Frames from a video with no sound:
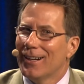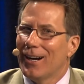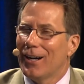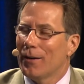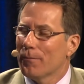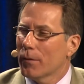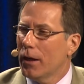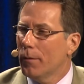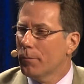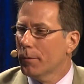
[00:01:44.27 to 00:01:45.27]

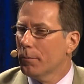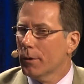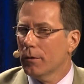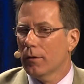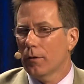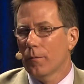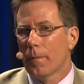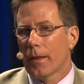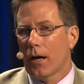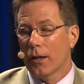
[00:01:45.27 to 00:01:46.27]
But
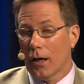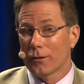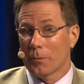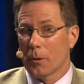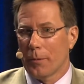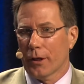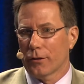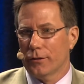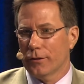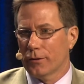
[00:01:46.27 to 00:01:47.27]
on some of the bigger
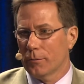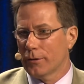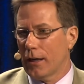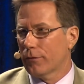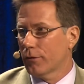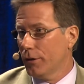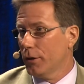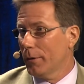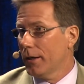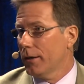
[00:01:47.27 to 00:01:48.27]
systems now for
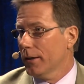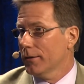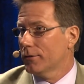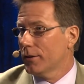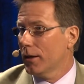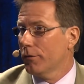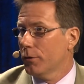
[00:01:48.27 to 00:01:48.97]
video editing and stuff,